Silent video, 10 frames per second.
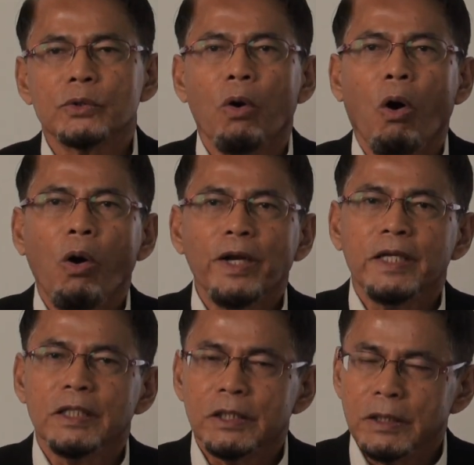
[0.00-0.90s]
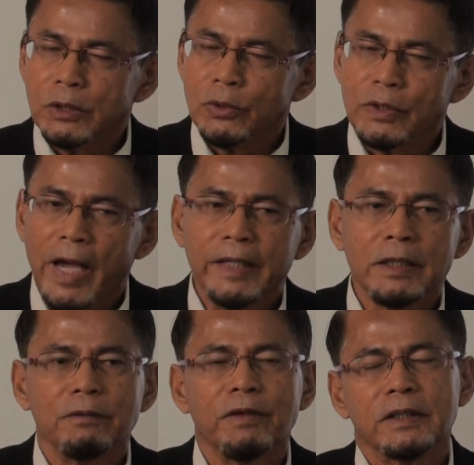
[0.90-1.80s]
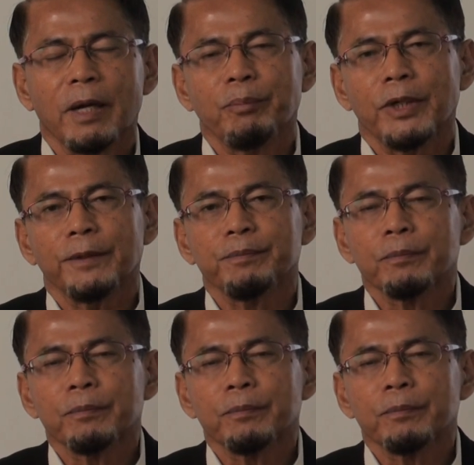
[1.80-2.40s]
So all indigenous society, for example,